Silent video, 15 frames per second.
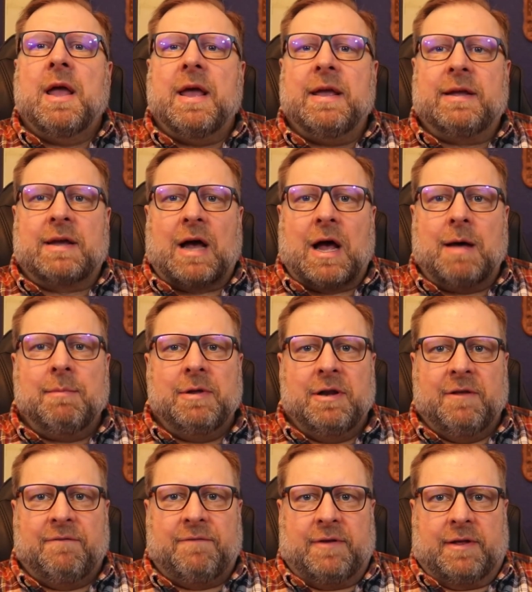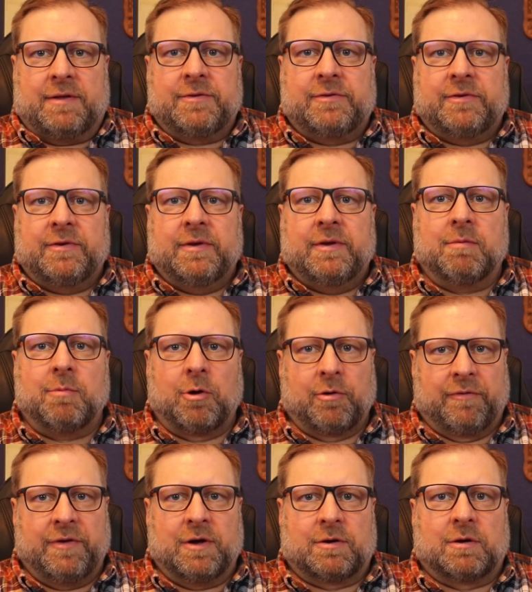A common defense in
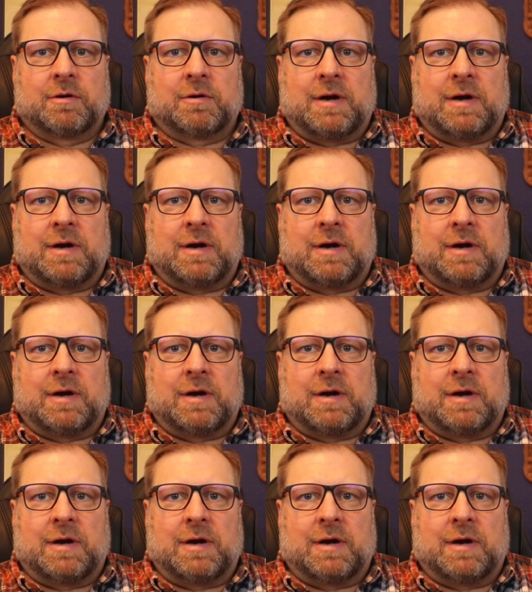motor vehicle